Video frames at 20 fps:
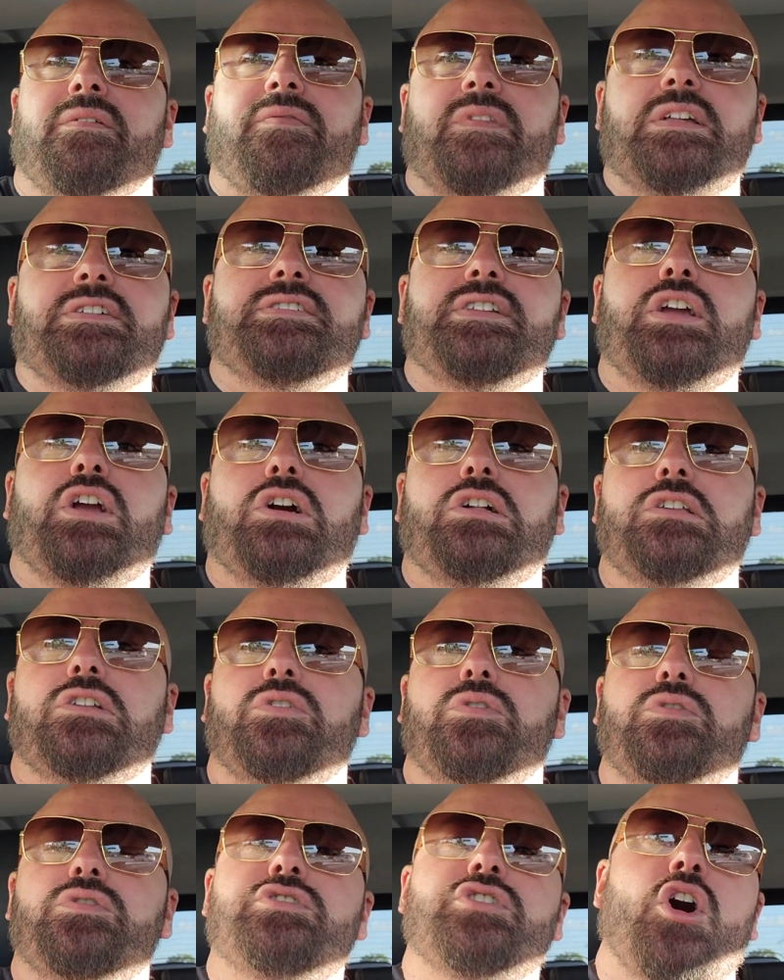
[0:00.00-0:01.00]
This
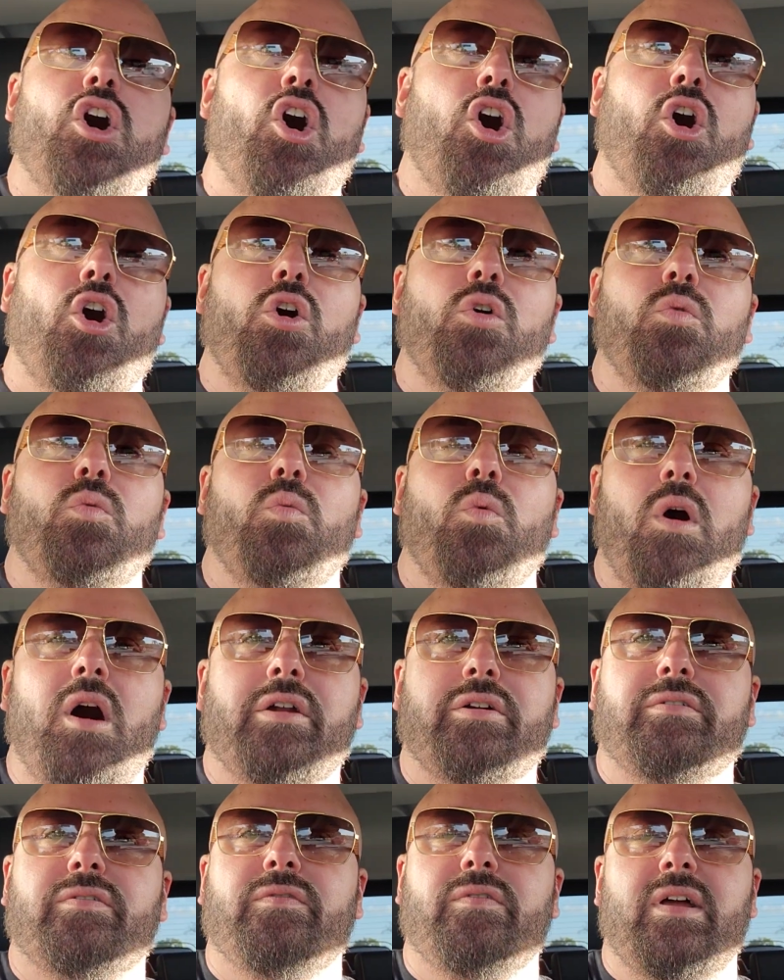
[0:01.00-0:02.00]
includes all
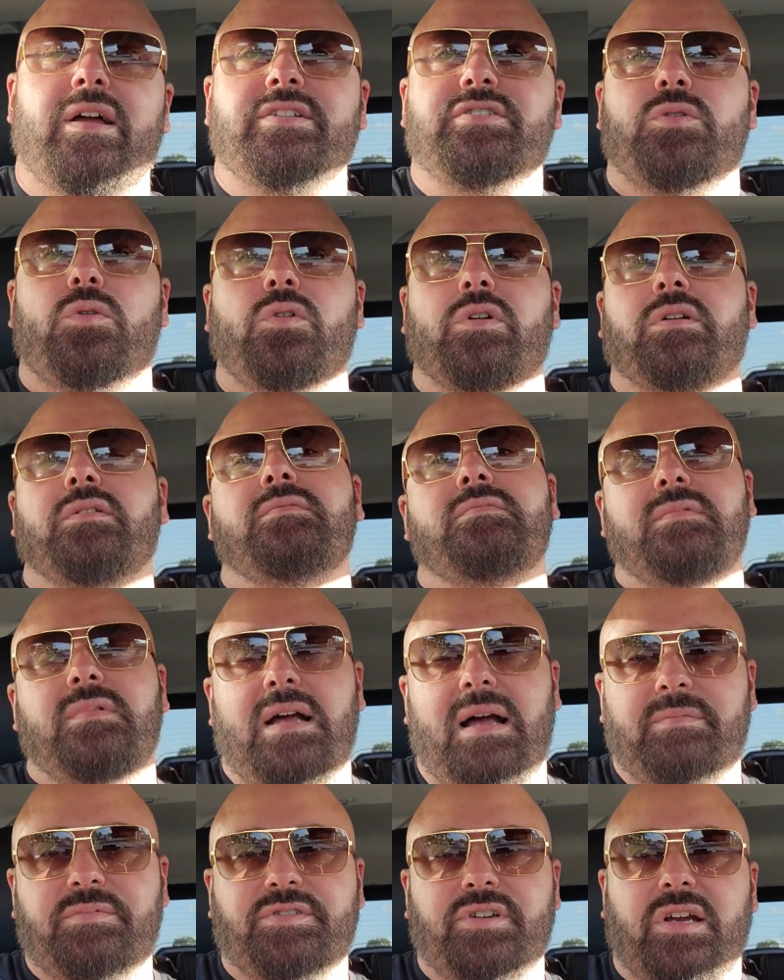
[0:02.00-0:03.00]
waterfront, or
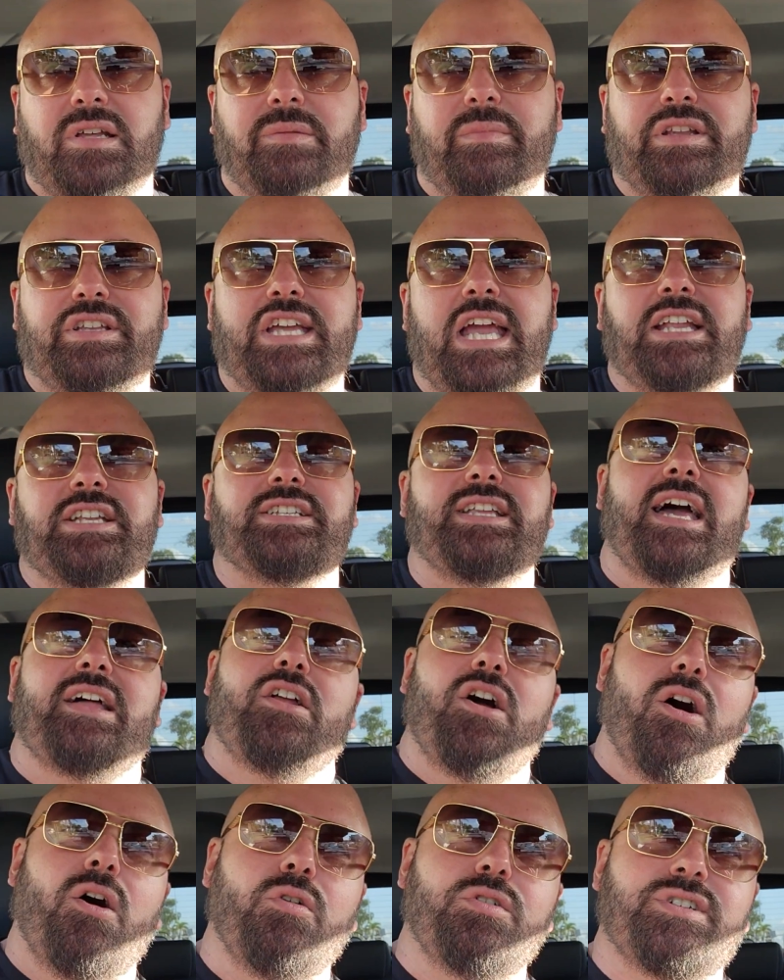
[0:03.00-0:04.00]
I'm sorry, let me change that,
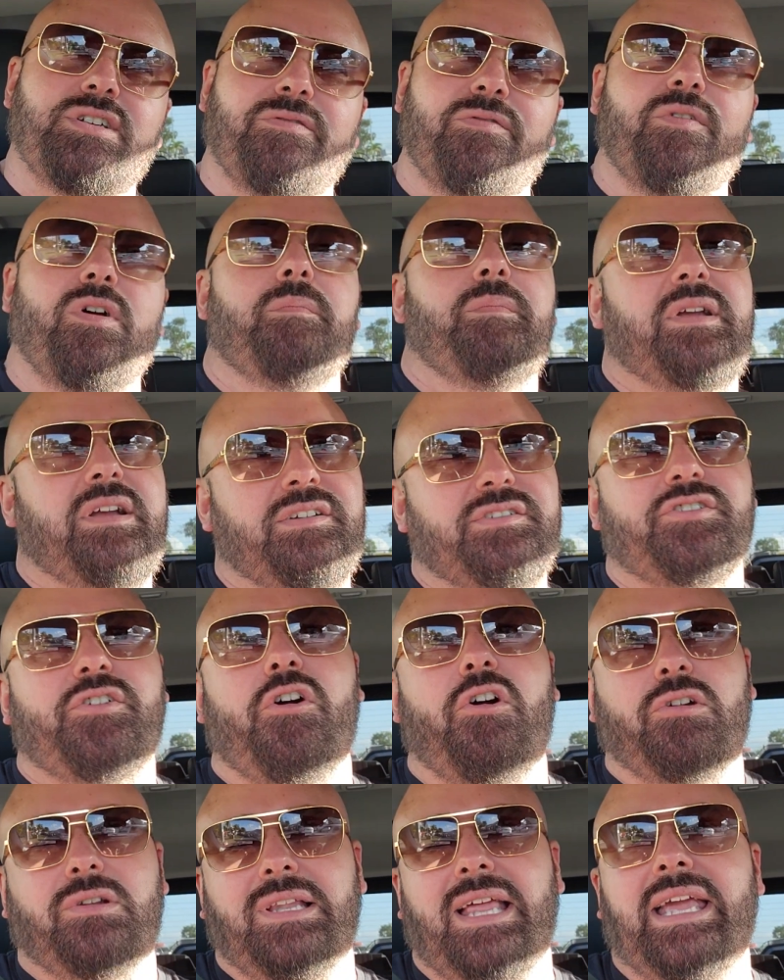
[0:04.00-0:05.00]
oceanfront, because there
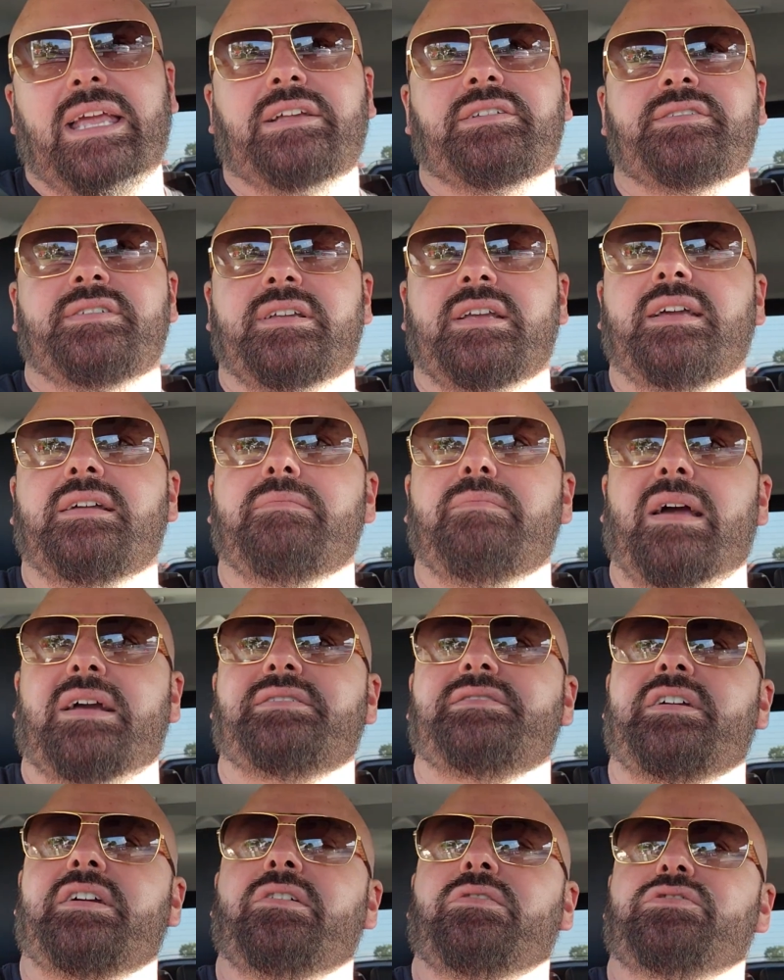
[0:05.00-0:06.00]
are lakes in
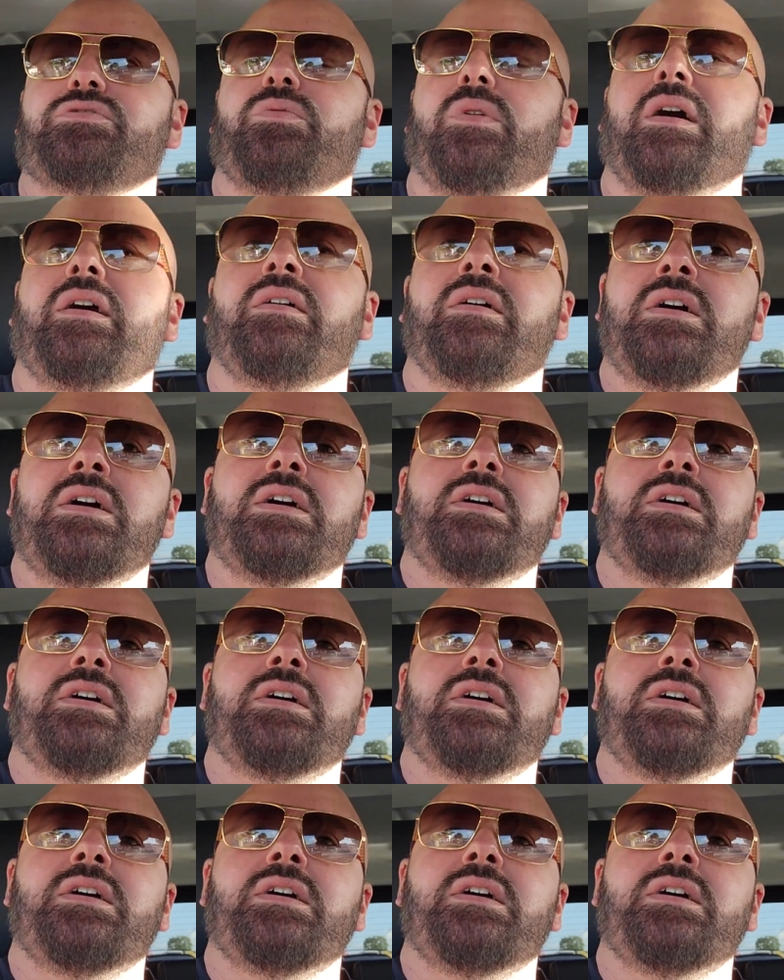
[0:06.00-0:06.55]
Mexico as well.